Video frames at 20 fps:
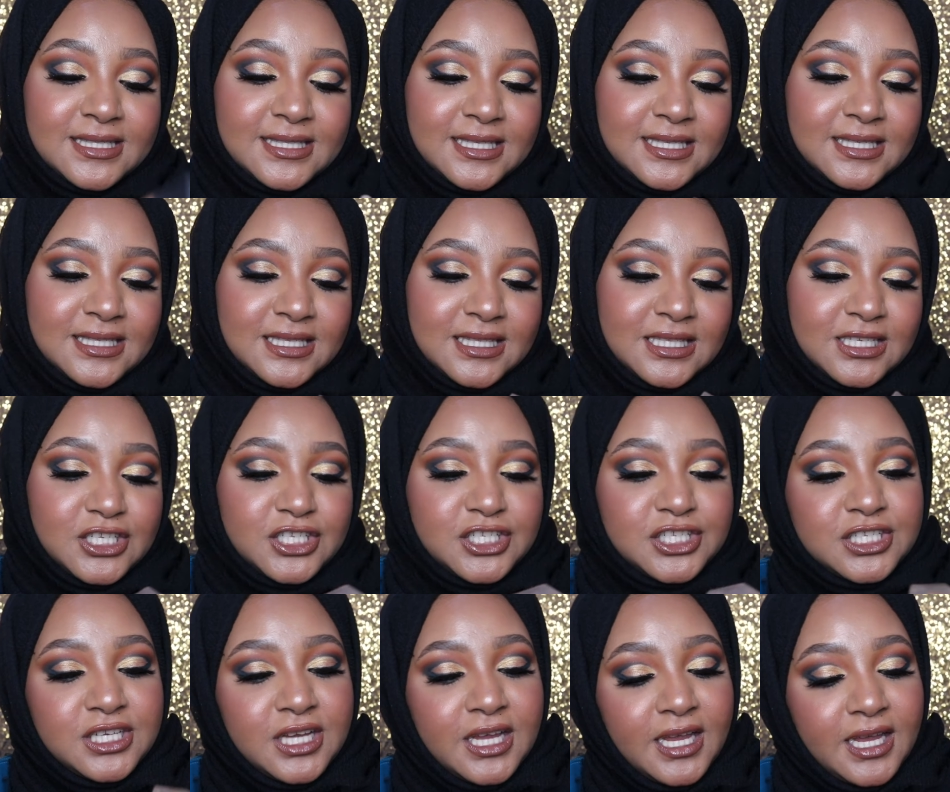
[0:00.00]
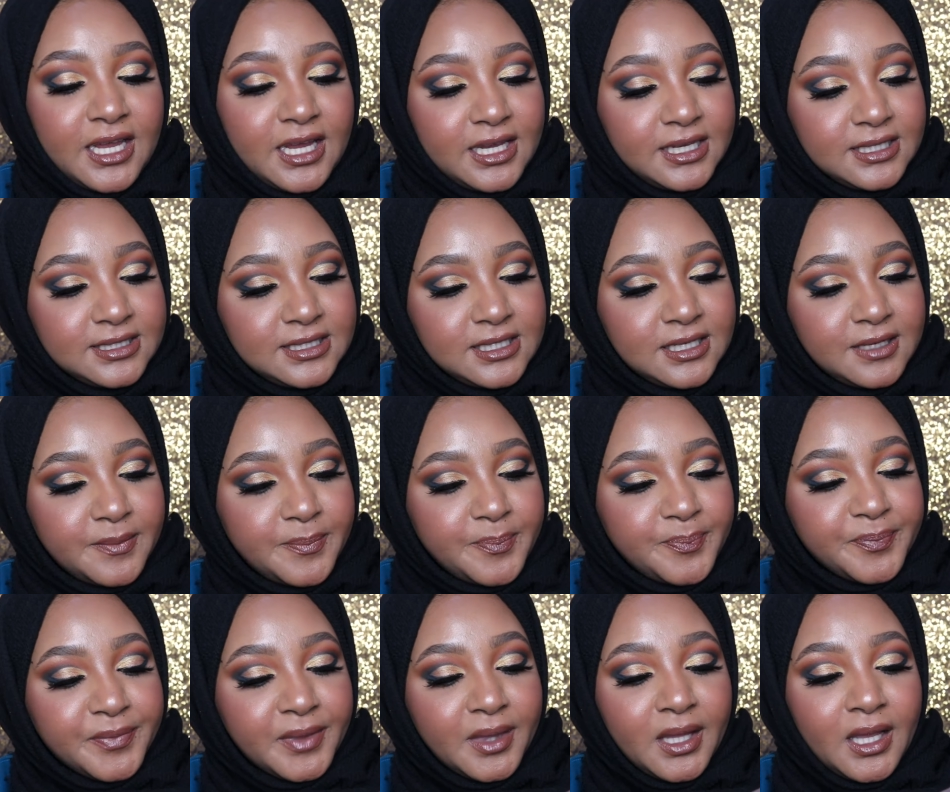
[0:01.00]
is in the shade
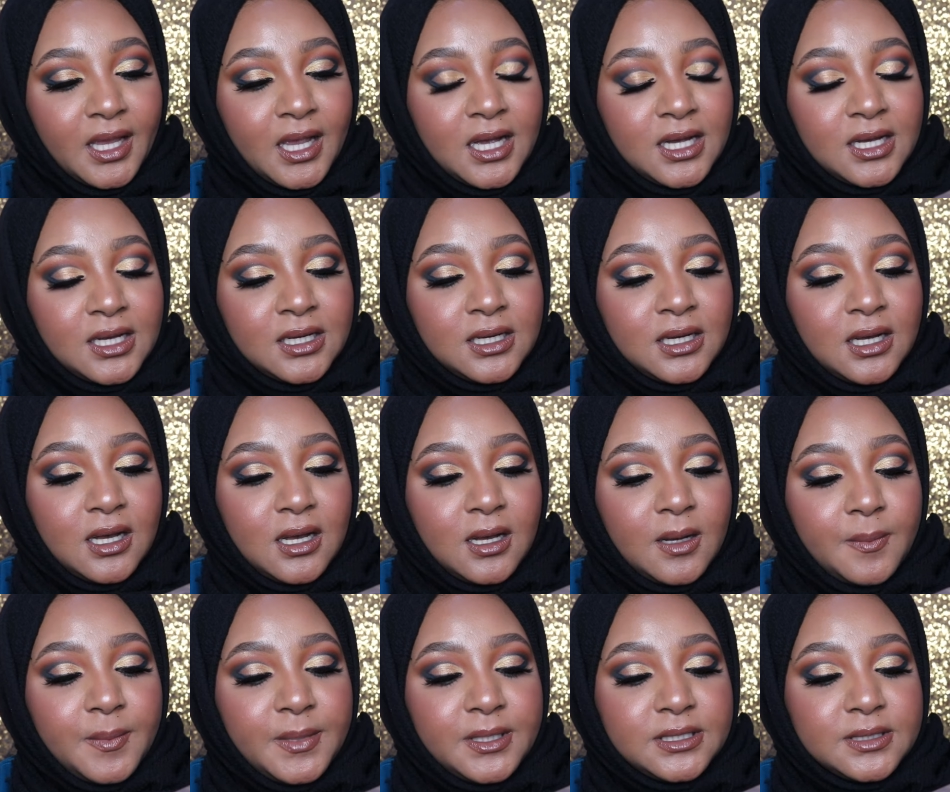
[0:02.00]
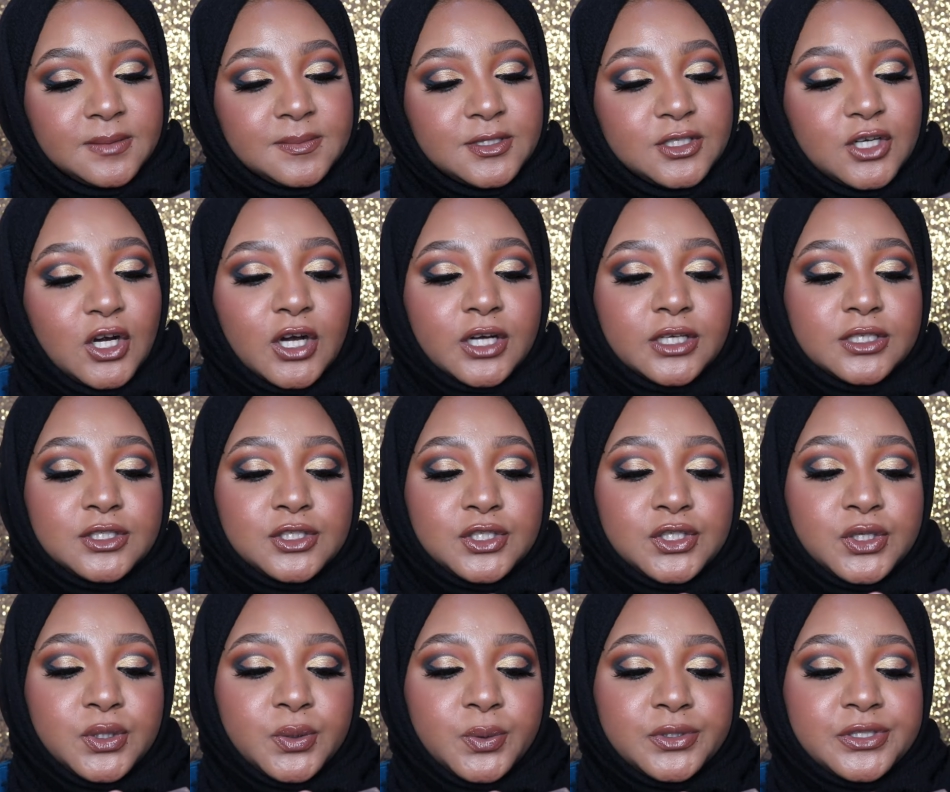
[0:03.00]
medium dark
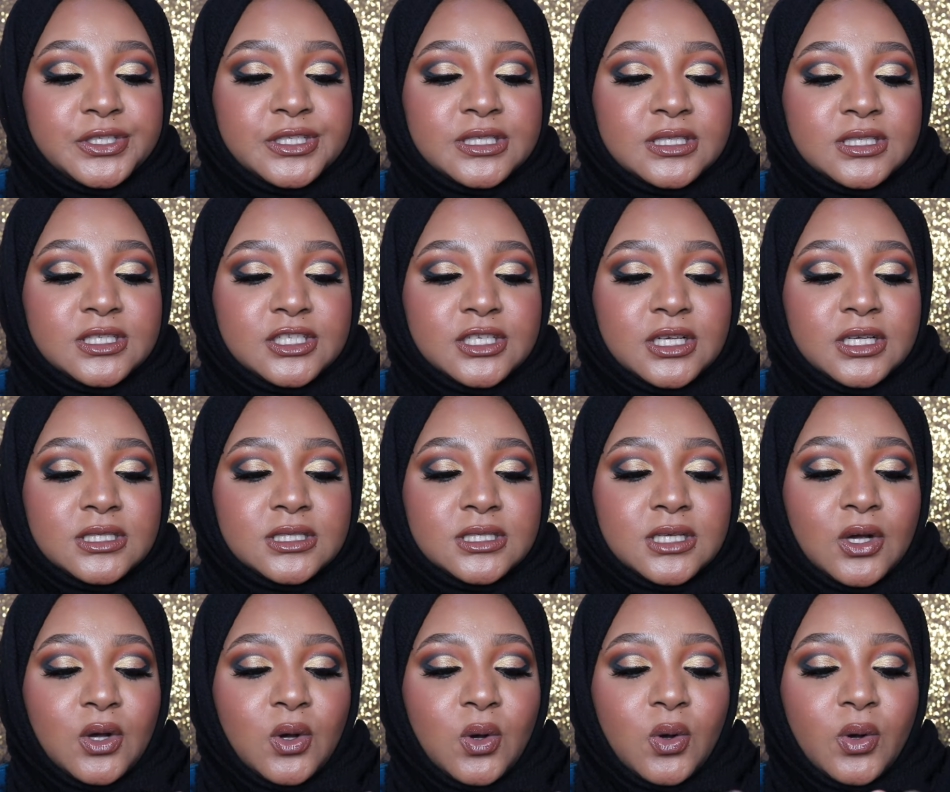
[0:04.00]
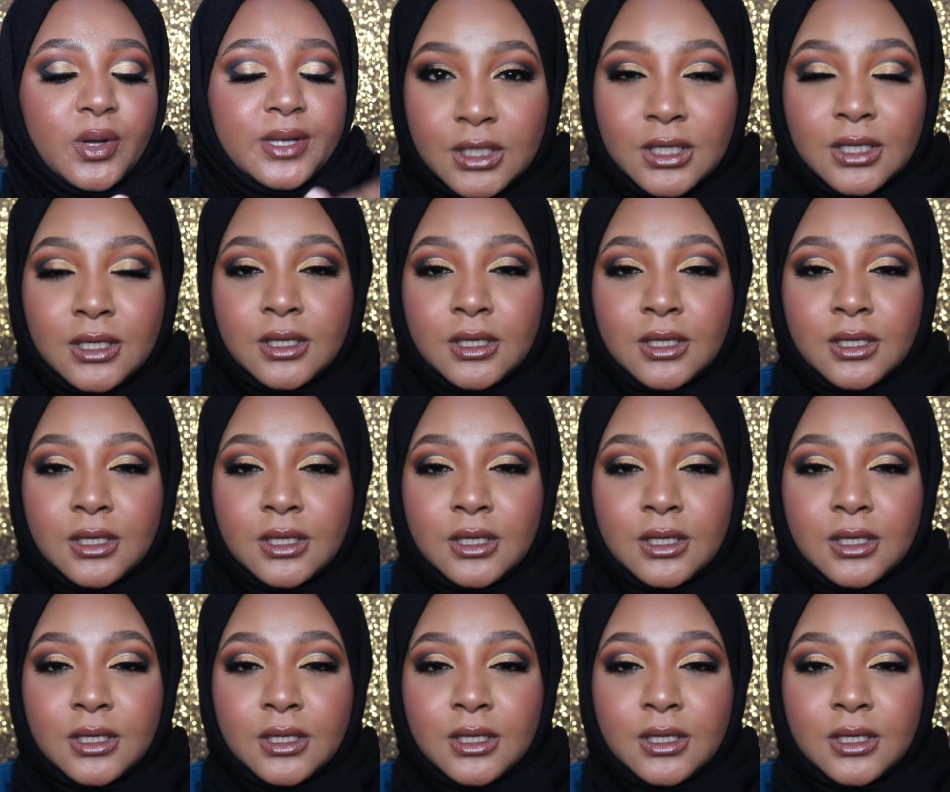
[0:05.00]
2, which is in shade Tahoe.